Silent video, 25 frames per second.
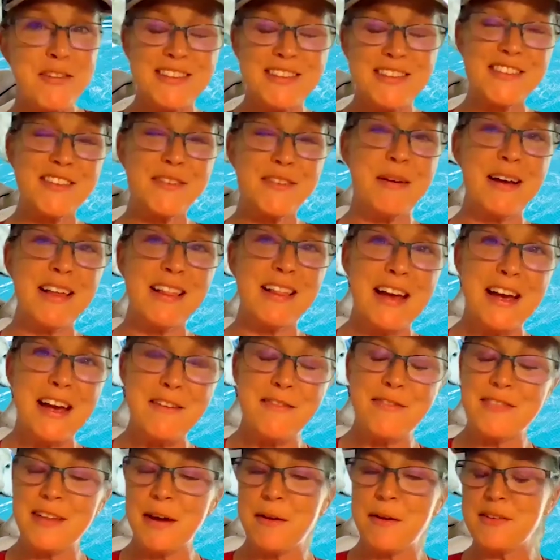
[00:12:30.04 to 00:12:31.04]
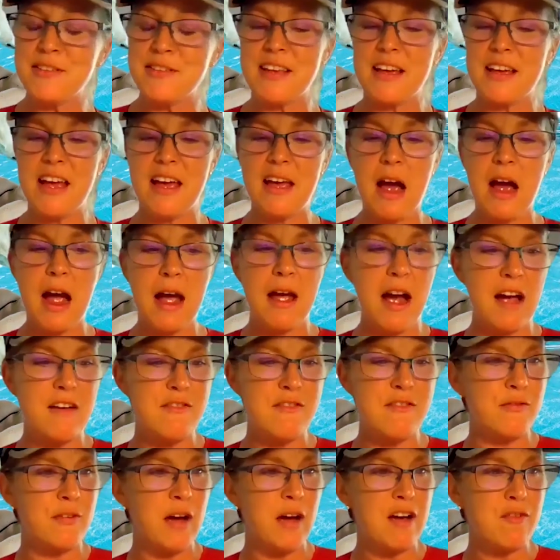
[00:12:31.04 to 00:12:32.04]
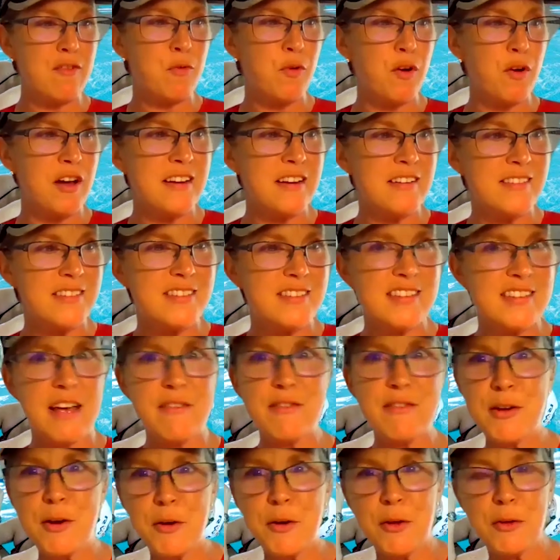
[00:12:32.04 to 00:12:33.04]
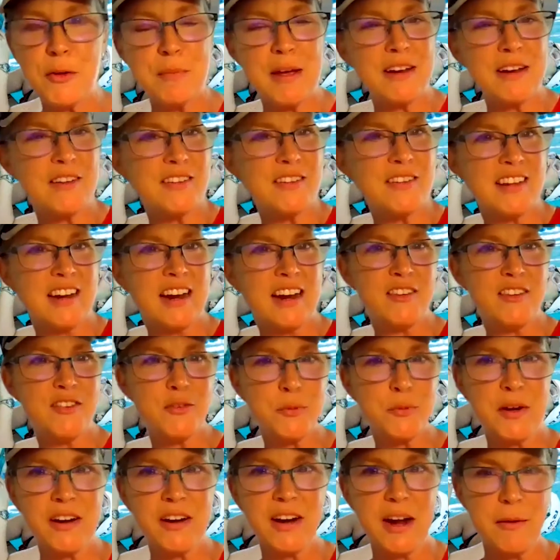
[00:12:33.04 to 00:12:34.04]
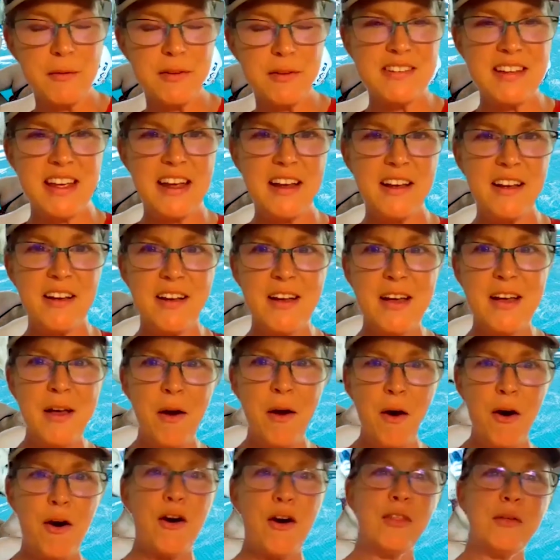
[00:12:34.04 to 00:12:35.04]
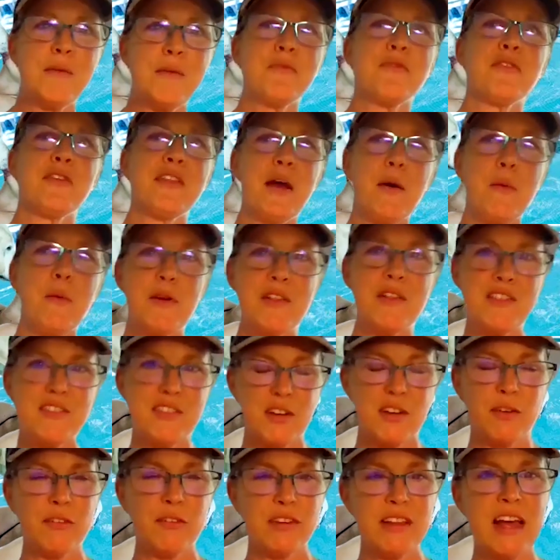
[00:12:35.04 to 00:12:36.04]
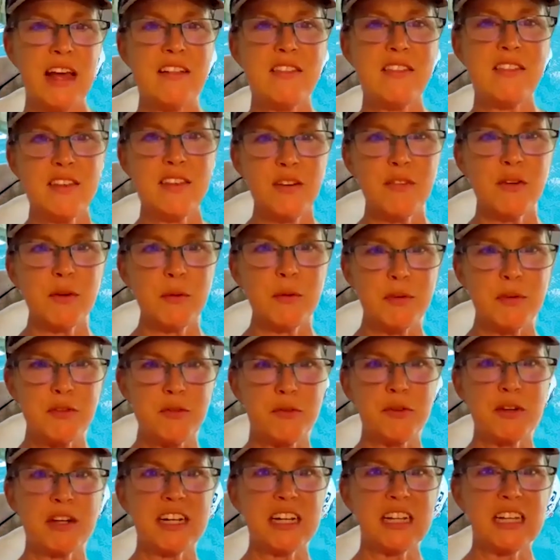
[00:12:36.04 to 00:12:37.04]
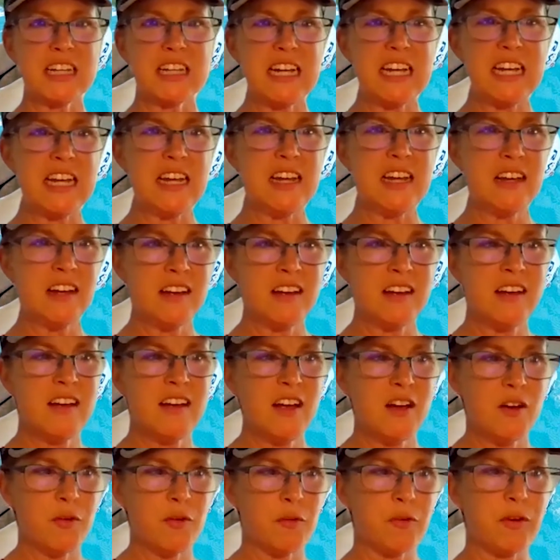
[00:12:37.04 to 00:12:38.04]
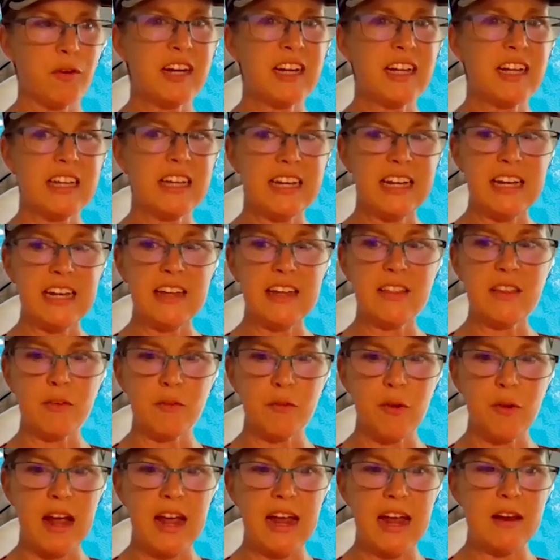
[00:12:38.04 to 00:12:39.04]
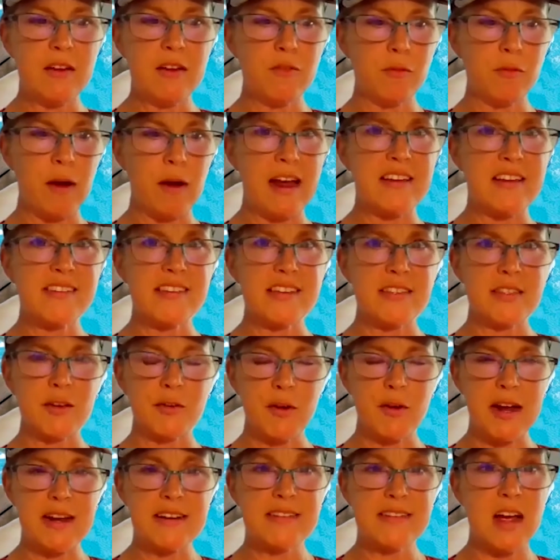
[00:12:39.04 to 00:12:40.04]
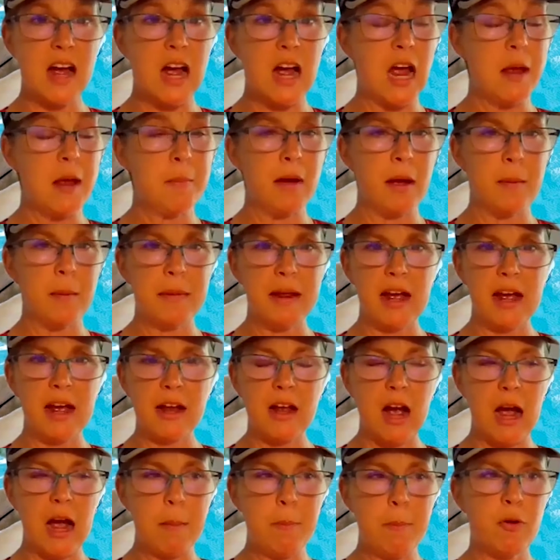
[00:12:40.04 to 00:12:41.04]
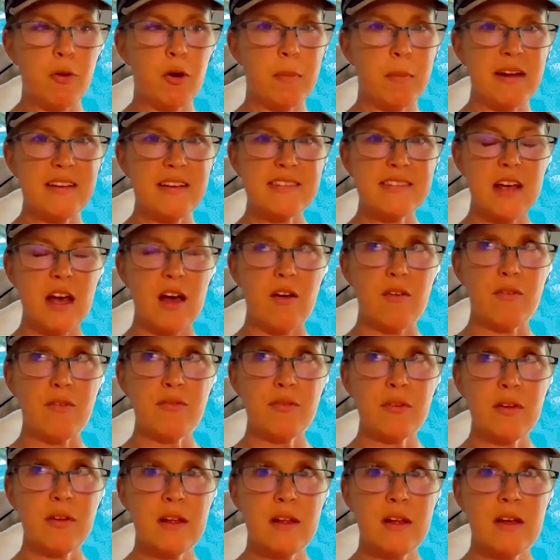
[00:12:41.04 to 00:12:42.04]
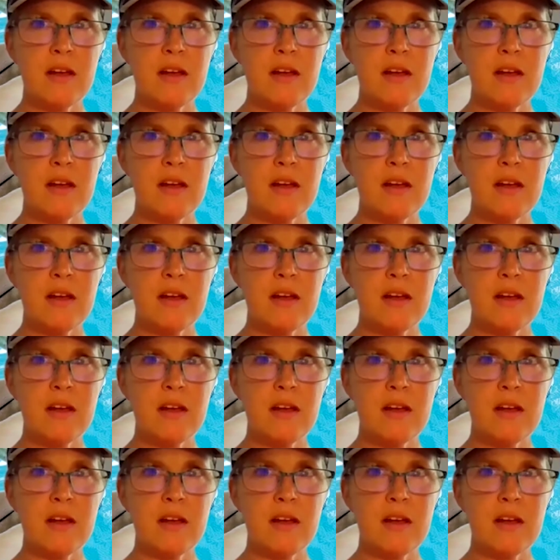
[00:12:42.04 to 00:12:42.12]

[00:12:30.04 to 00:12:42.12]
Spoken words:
races of my life. I've won 7 gold medals, and I swear I would take all of them for that one silver. That silver was really, really the right race at the right time. I mean, I put myself